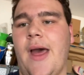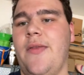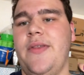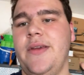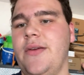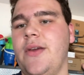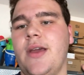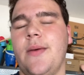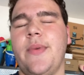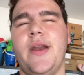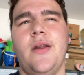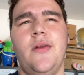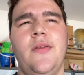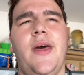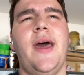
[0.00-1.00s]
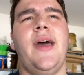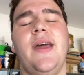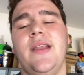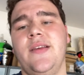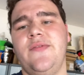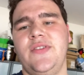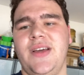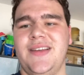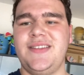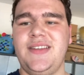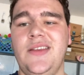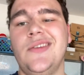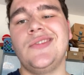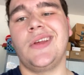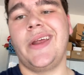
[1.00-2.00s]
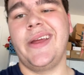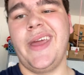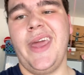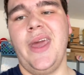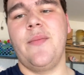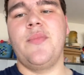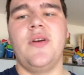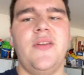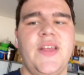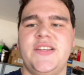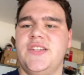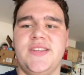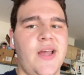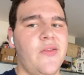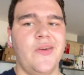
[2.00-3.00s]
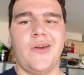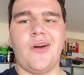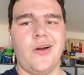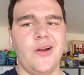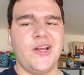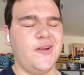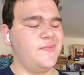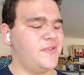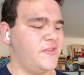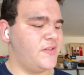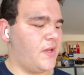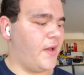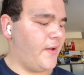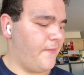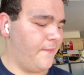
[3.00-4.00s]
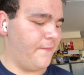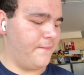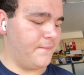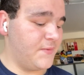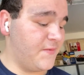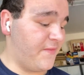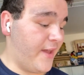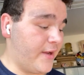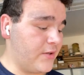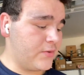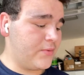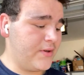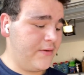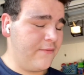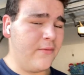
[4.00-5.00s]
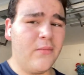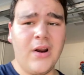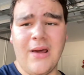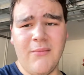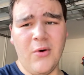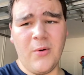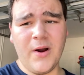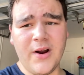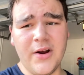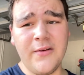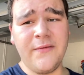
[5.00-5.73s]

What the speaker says: you get better than that. And if you guys see, there's a lot of camber. That's just how the car comes factory from what I'm aware